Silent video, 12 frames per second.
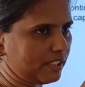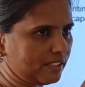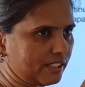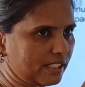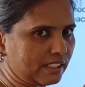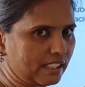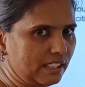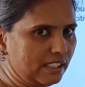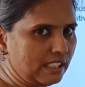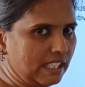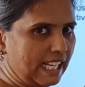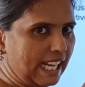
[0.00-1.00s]
the signal,
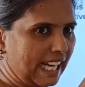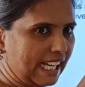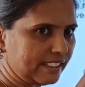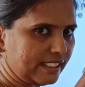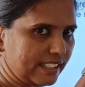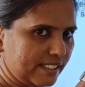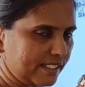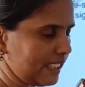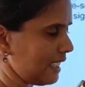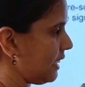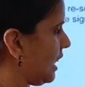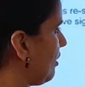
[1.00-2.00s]
and this
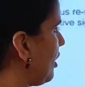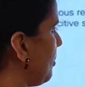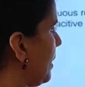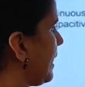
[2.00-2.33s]
signal will be